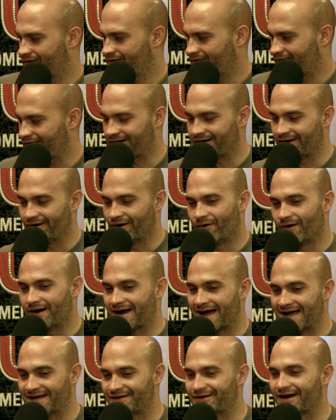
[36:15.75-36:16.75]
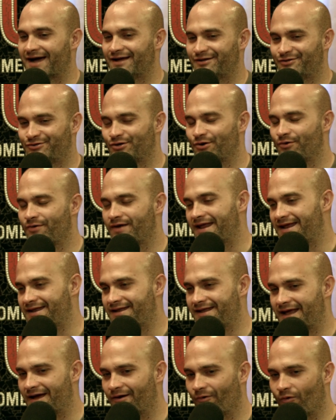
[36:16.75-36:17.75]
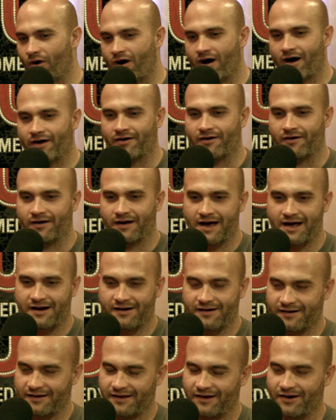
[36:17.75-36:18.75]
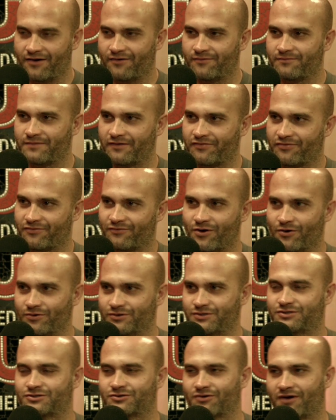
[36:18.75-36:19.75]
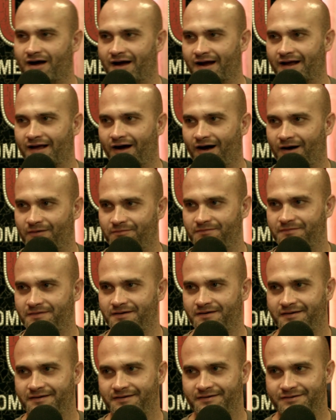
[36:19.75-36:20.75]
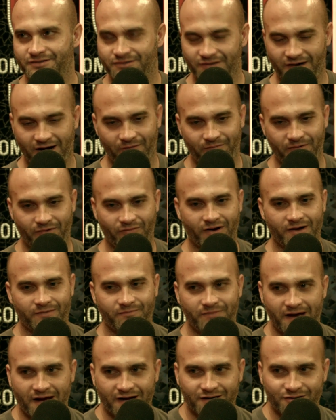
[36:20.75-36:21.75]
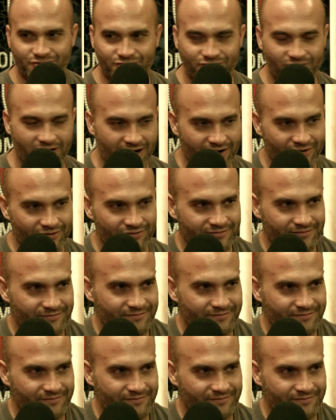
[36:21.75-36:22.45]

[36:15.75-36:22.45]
and you know what? I I do need to get water. Out of you know, my throat is drying up. Get some water. So I'll be right back. Strider,